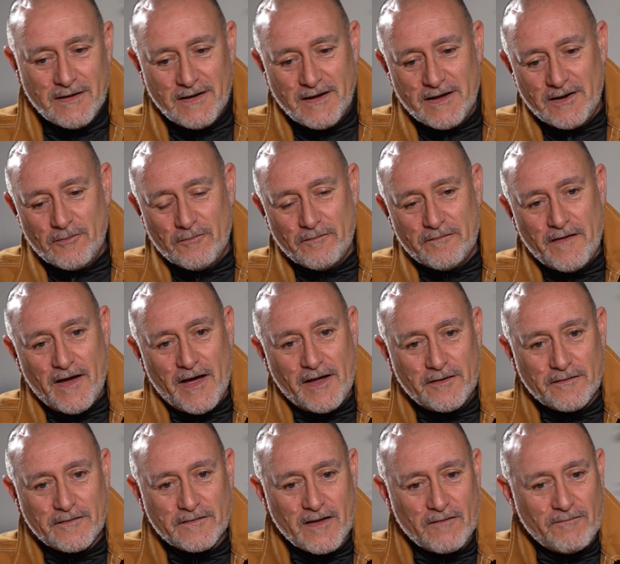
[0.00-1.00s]
in all
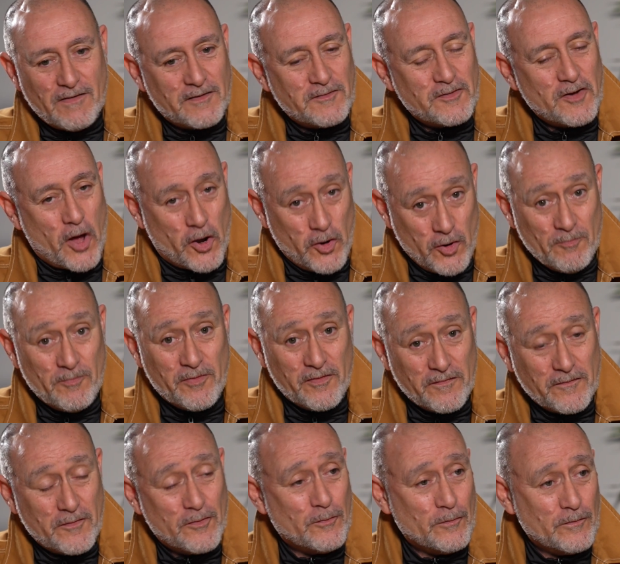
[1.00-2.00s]
fairness, they've had a number
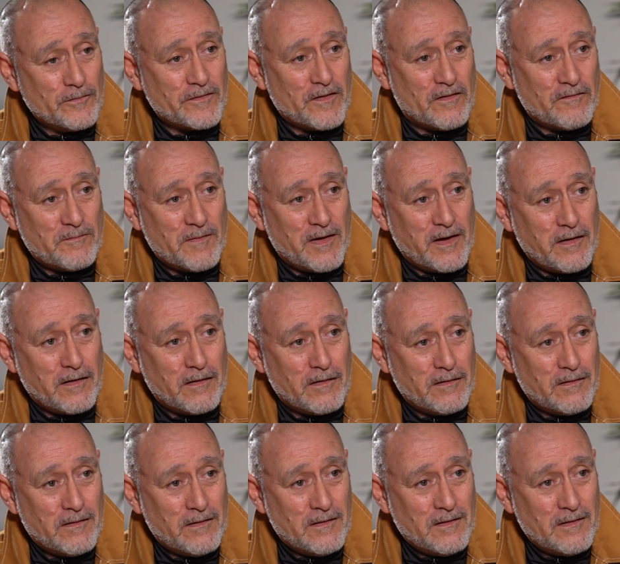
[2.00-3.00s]
of calls off me.
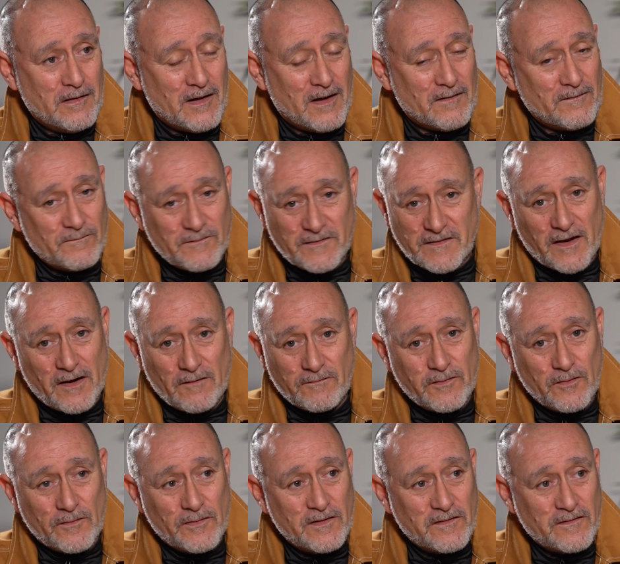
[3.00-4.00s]
I haven't said I've
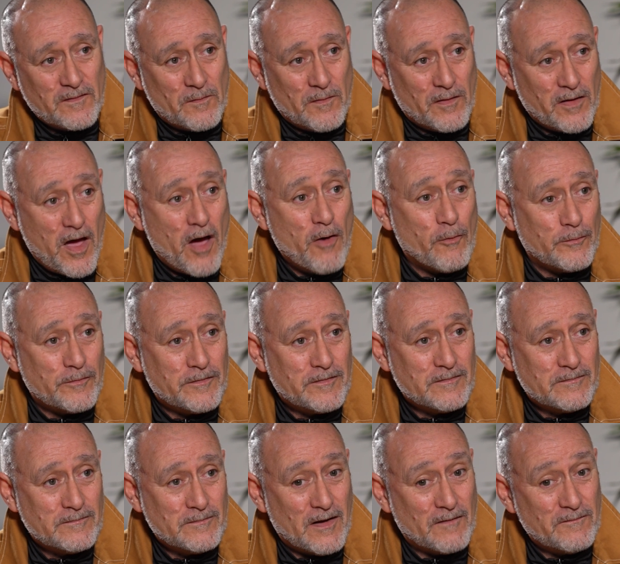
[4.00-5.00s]
done this on my own,
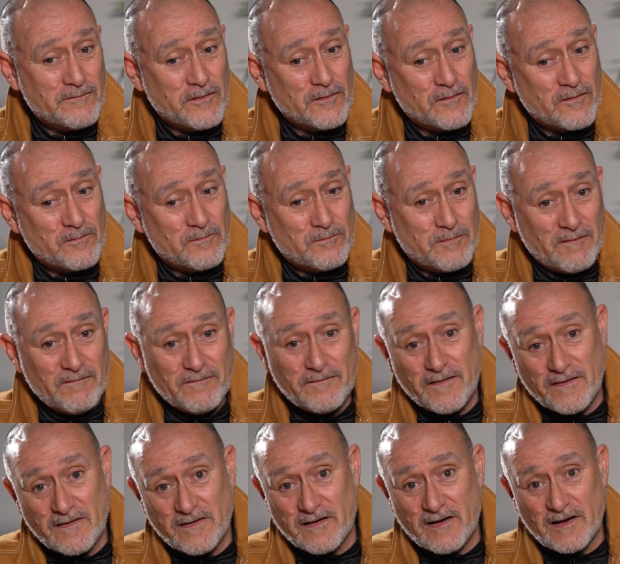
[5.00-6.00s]
I've just been
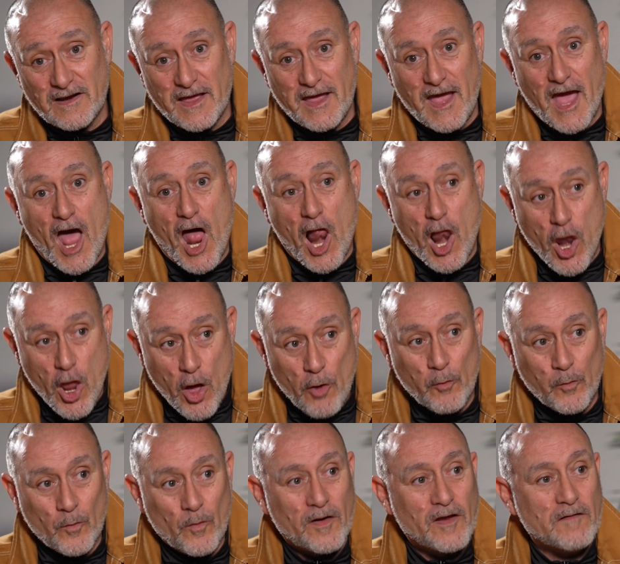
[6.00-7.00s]
physically
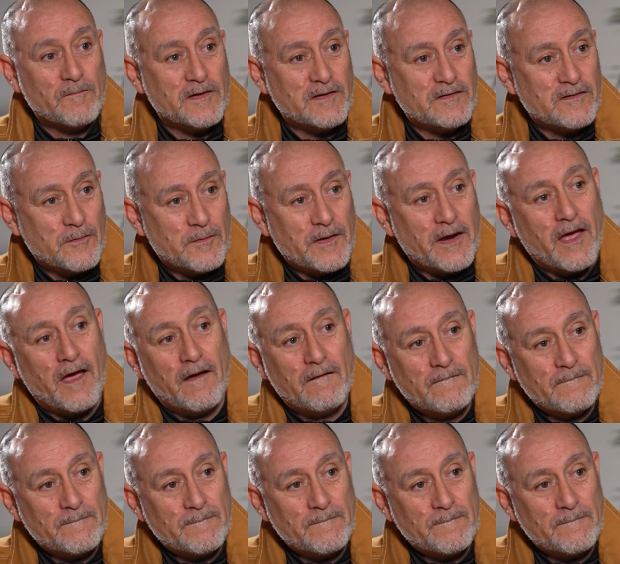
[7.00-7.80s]
alone while I've been doing it.